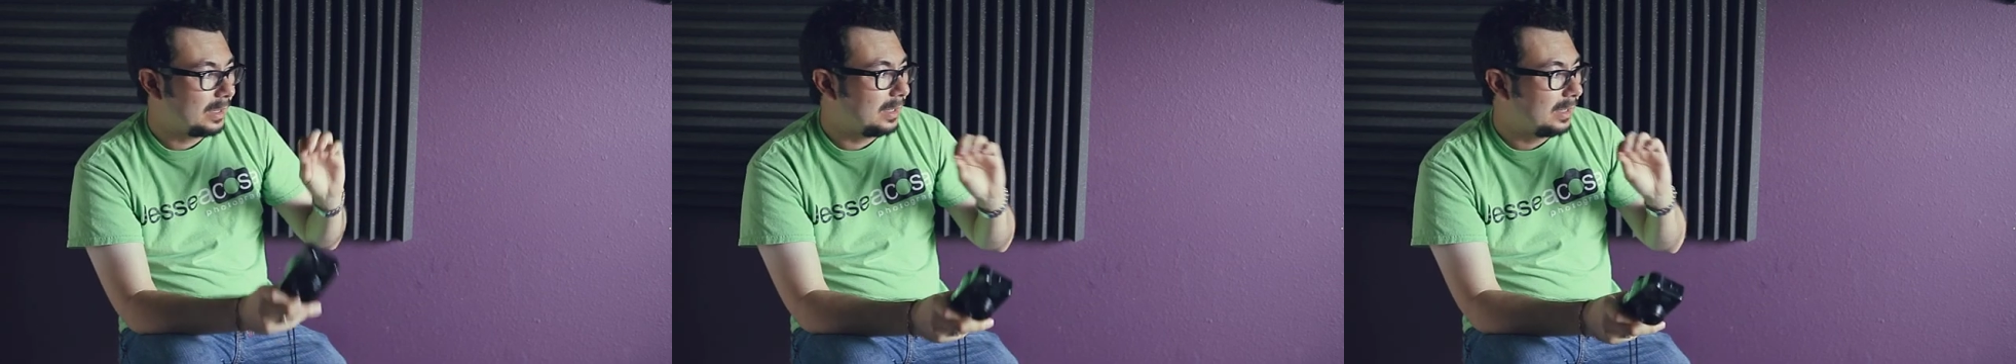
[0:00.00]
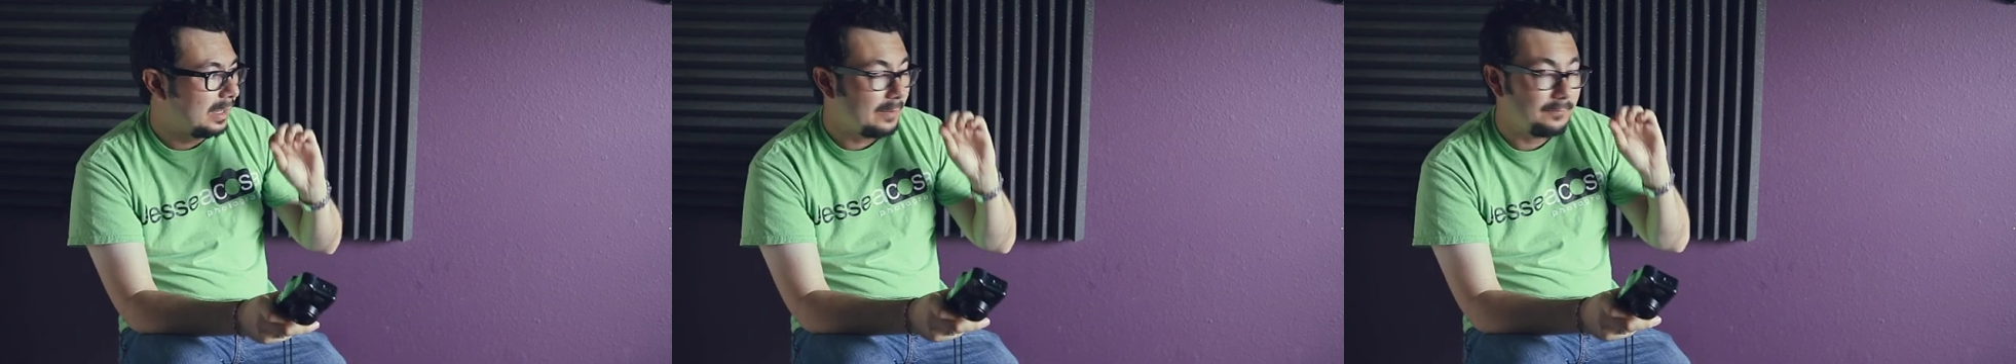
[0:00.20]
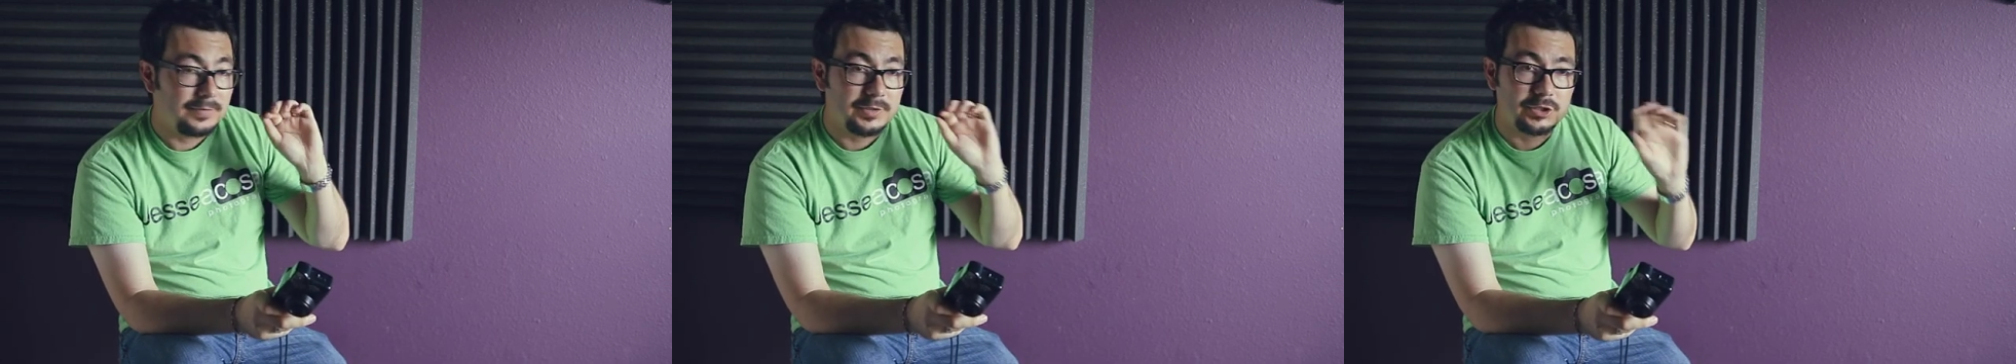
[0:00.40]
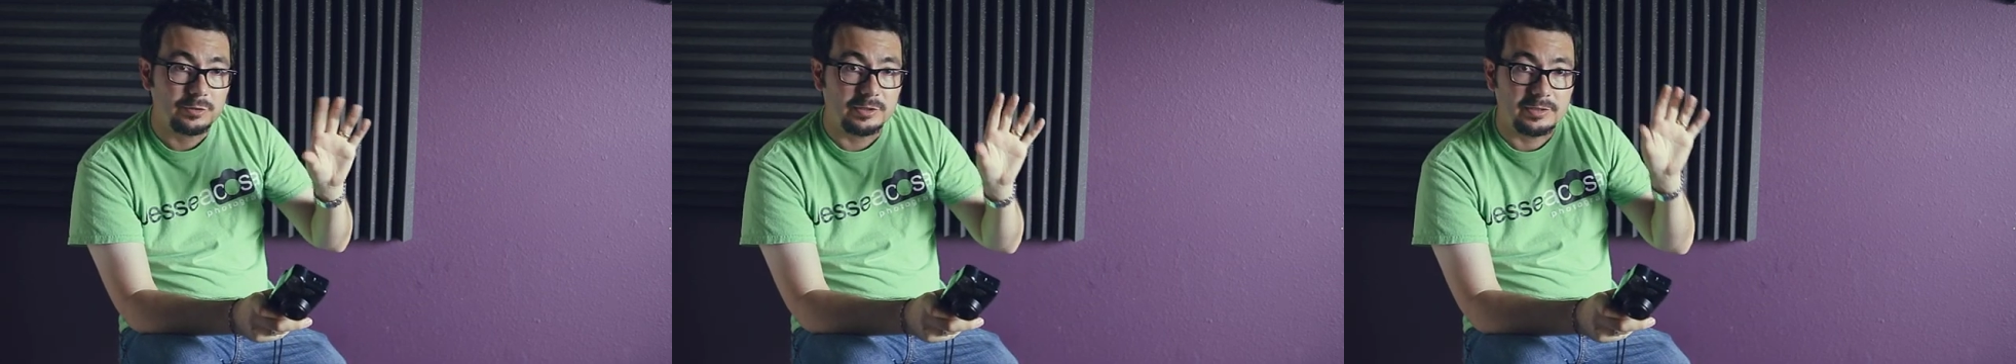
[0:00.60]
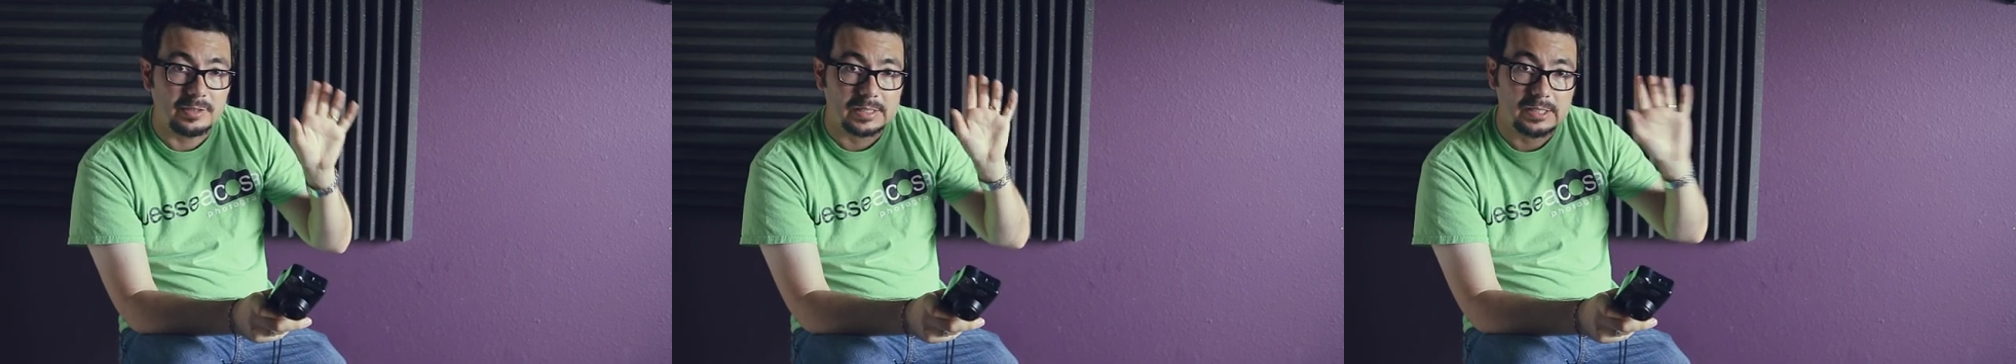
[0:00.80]
I'm
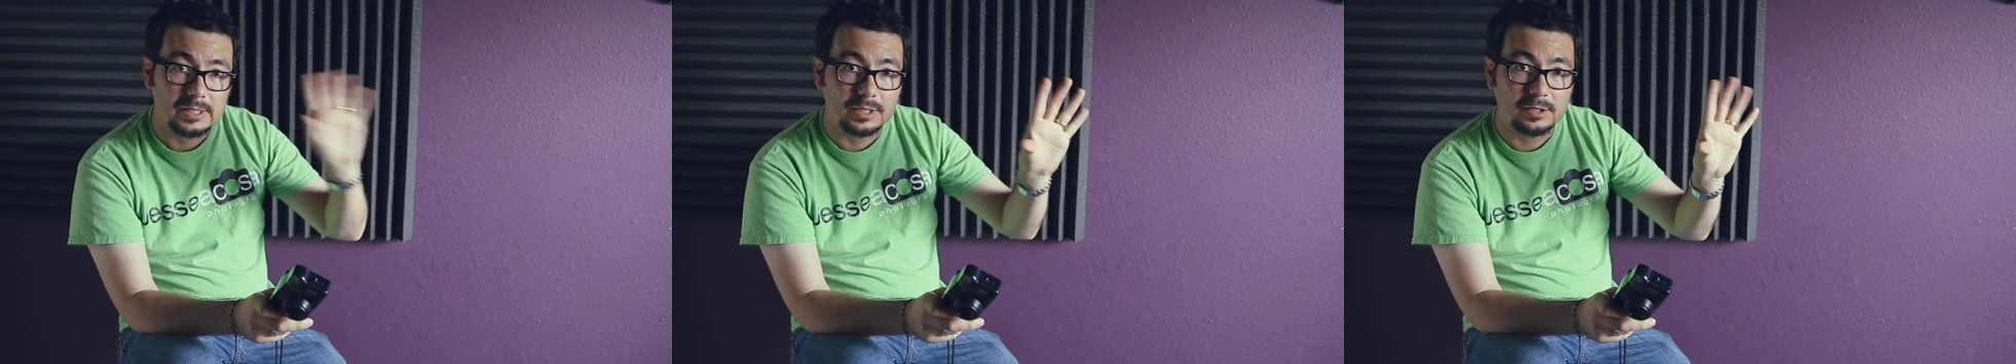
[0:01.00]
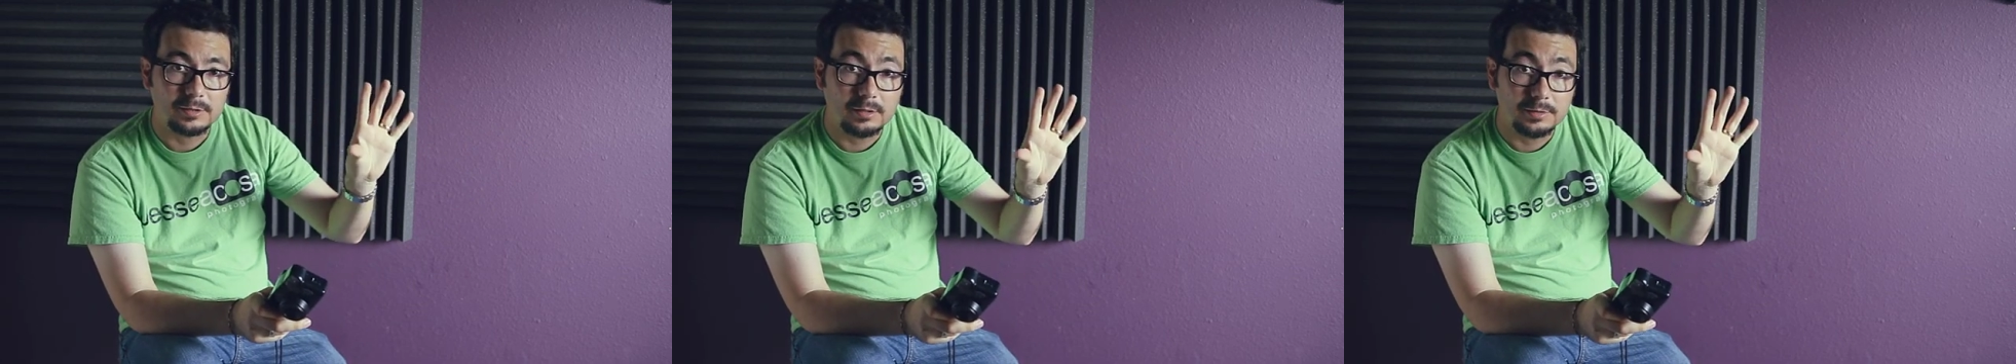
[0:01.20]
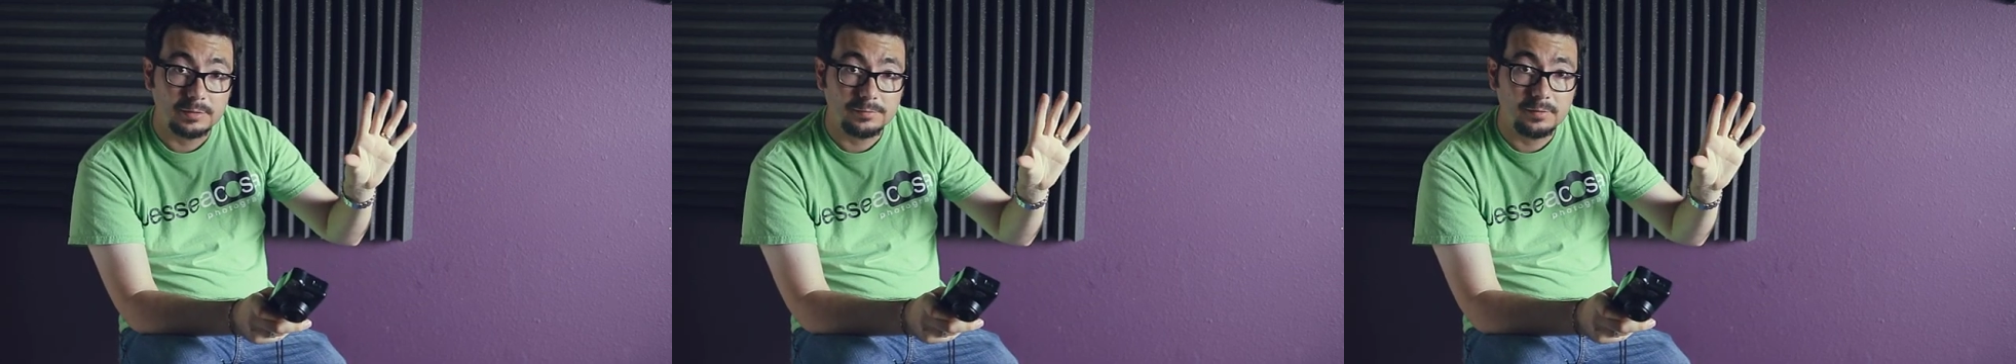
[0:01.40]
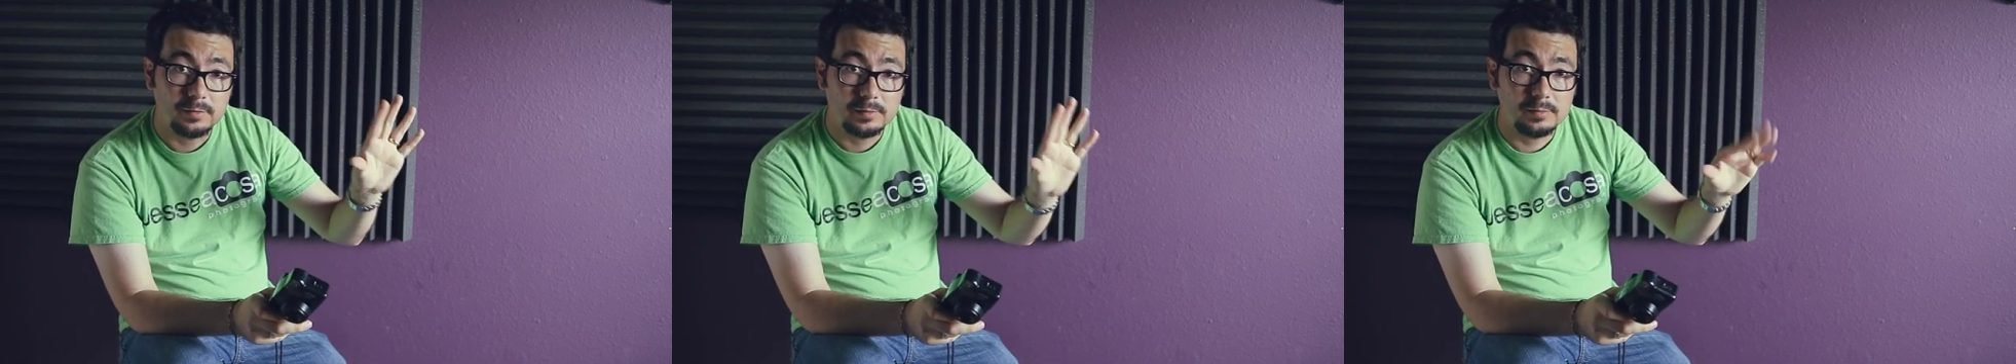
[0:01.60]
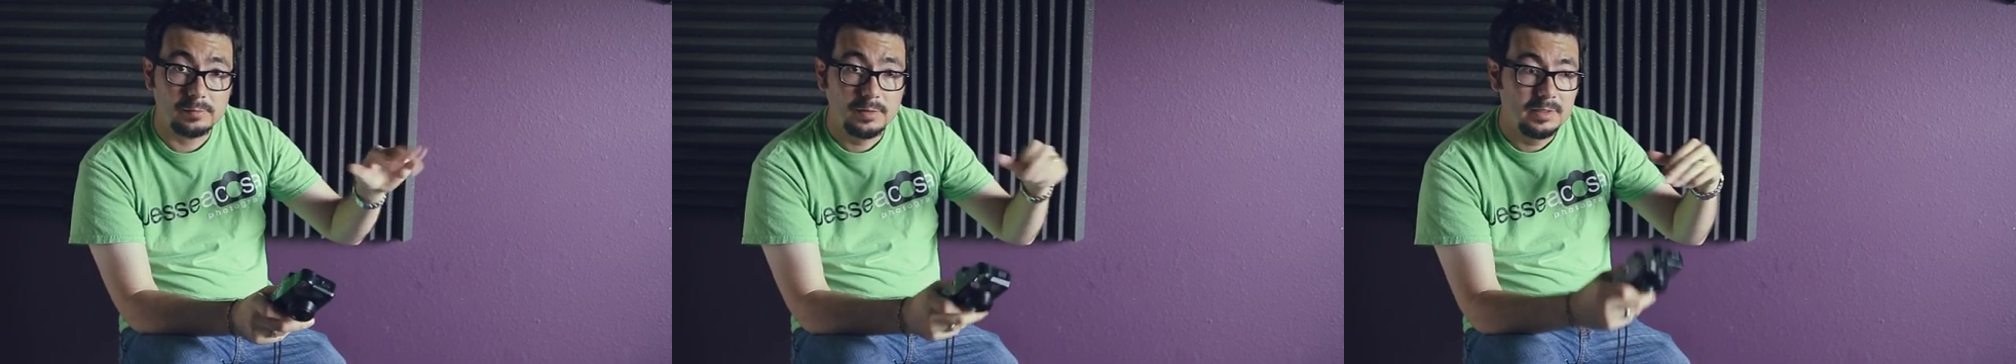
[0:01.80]
featuring the color on the
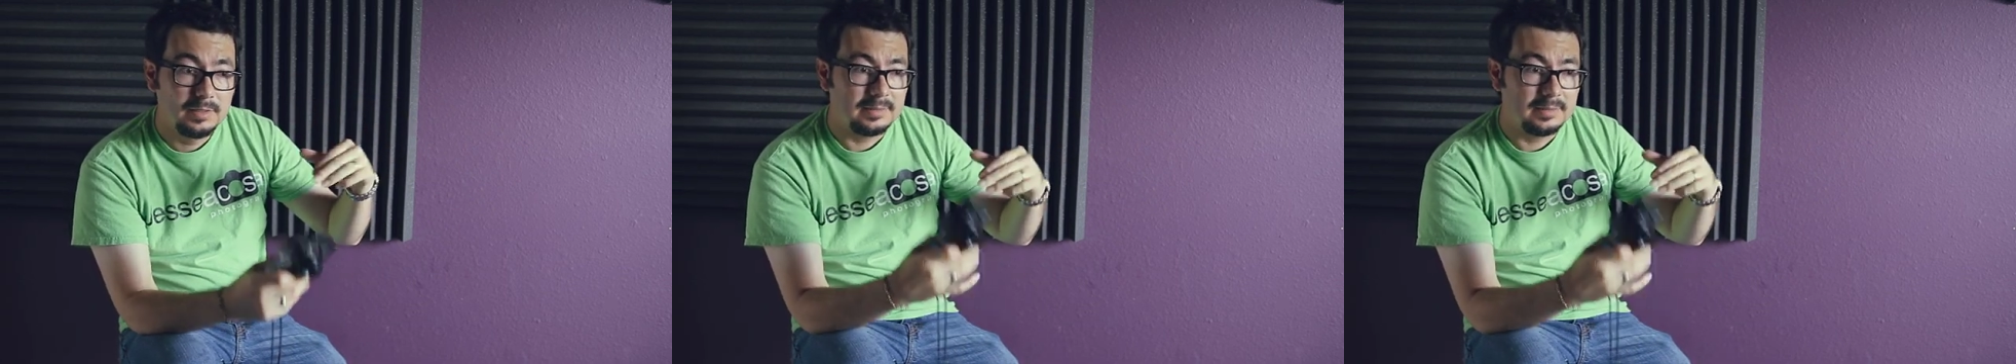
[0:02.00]
photo,